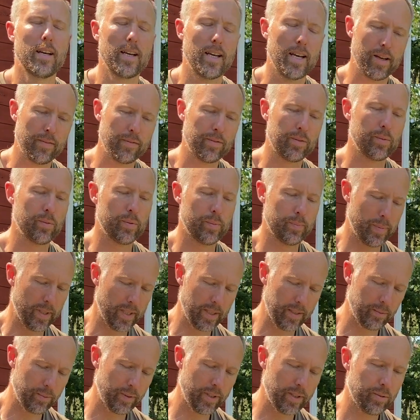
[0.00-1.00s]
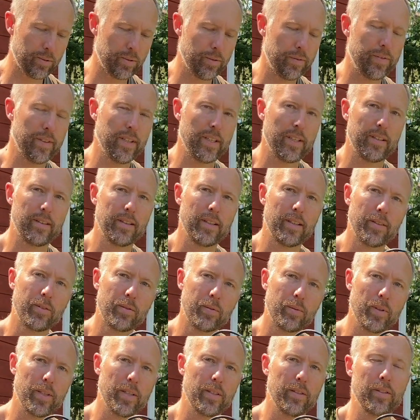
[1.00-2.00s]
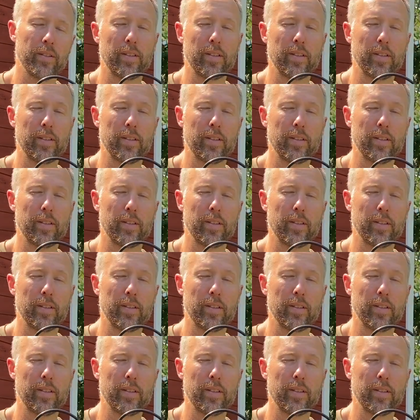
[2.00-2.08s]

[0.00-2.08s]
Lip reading: afterward by retrofitting this one.